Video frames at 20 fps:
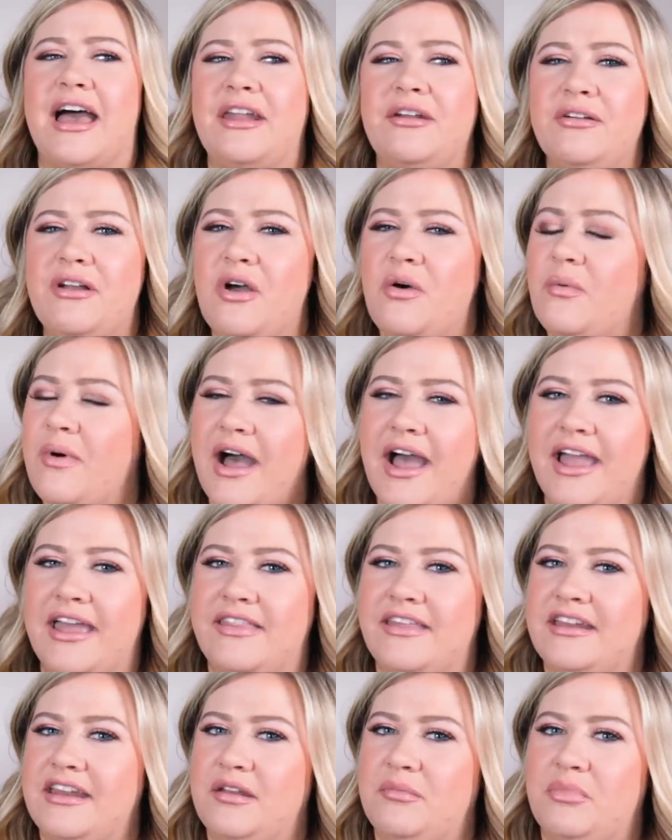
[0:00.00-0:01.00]
I don't know
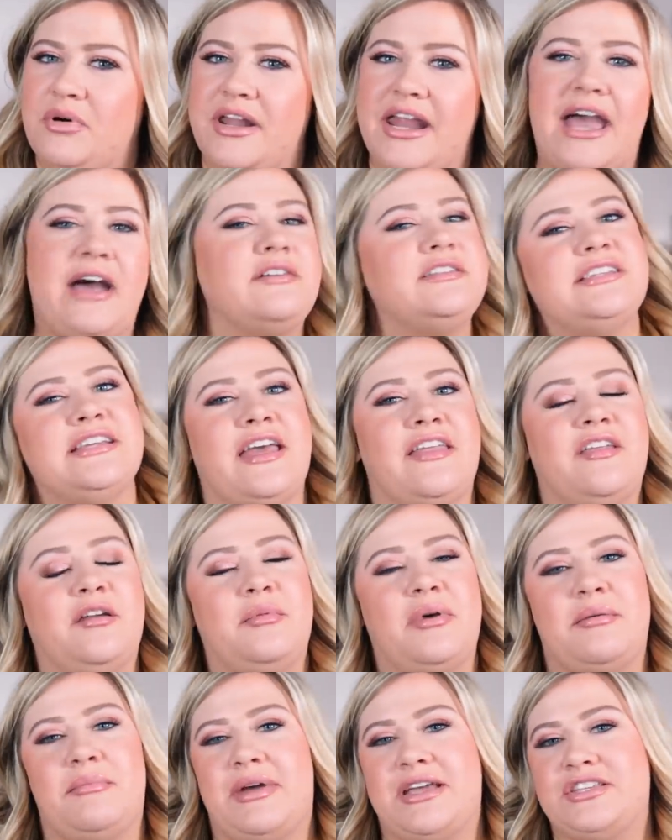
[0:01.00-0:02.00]
why they didn't put it out together,
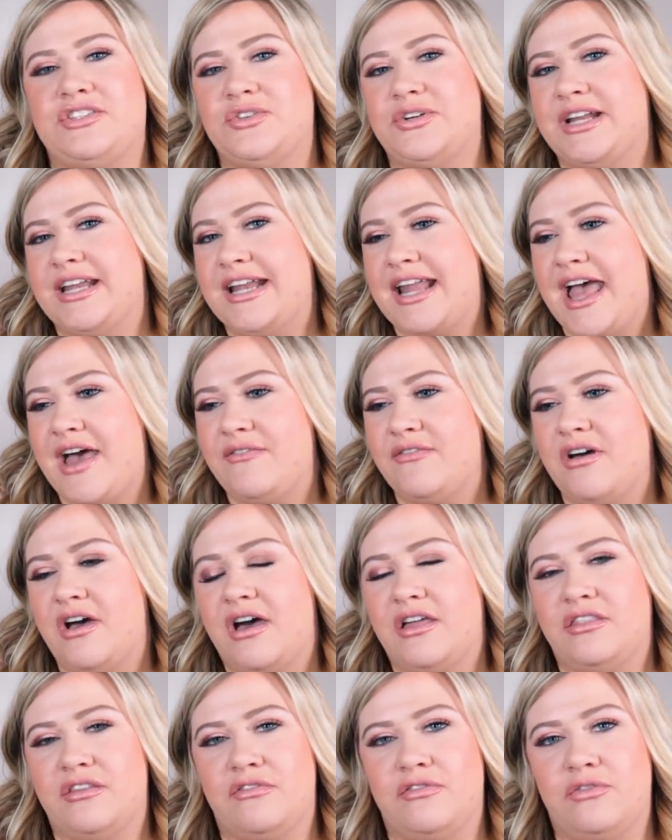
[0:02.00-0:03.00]
but my store didn't have it
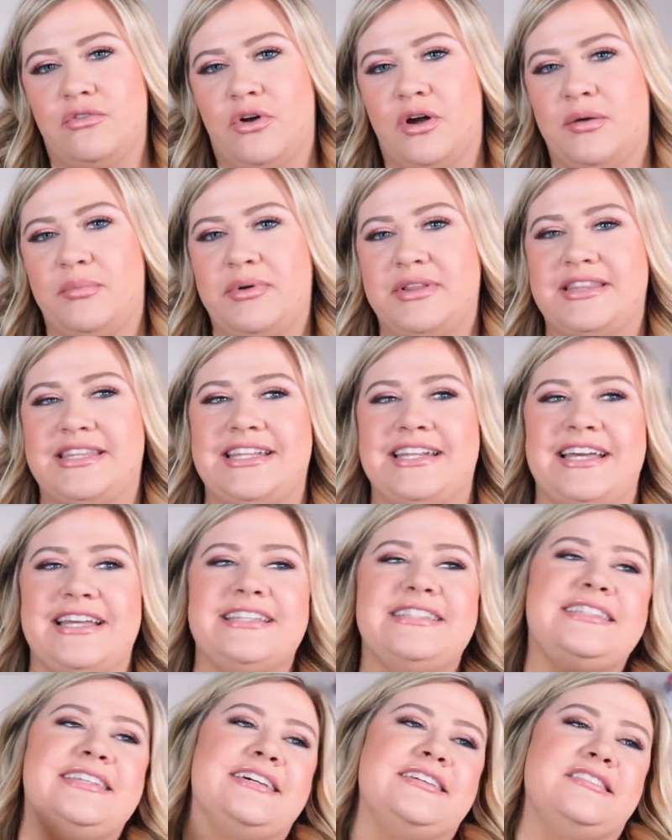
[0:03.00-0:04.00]
on the floor, but the
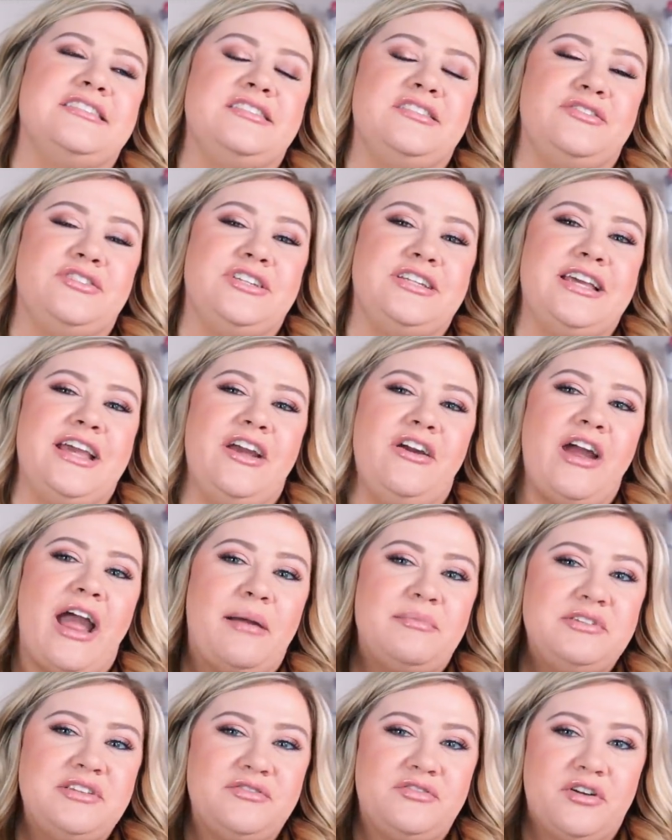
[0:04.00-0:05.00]
nice sales associate
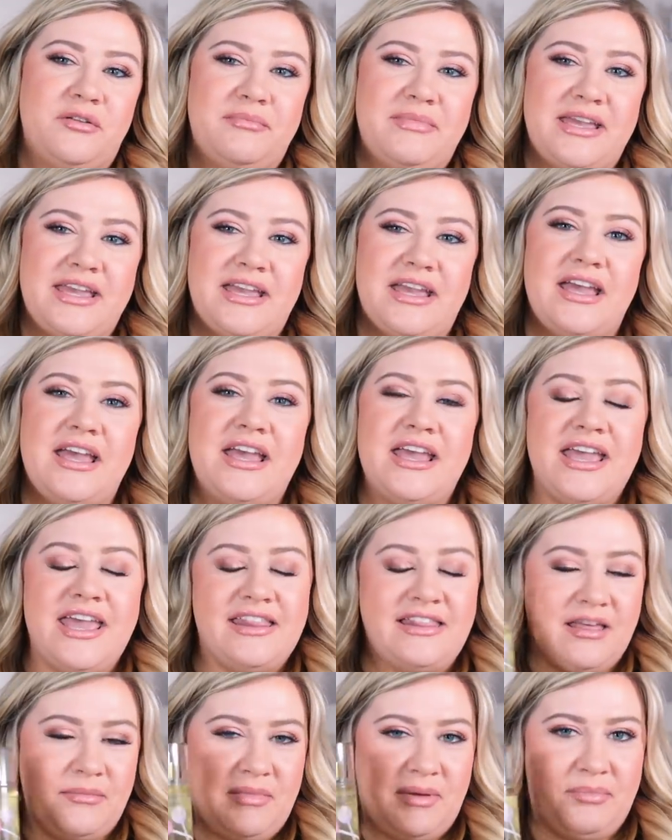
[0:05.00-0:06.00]
grabbed it for me
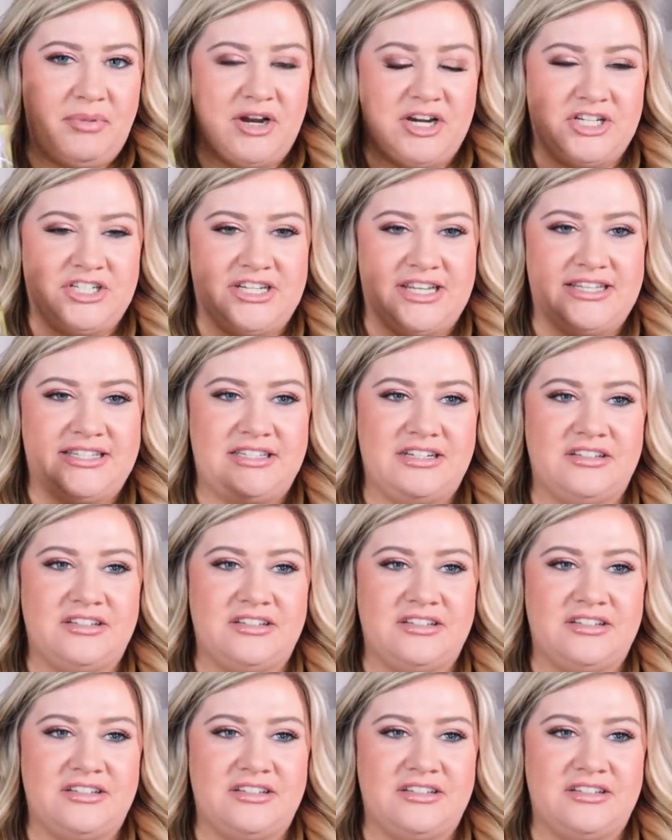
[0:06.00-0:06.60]
and let me purchase.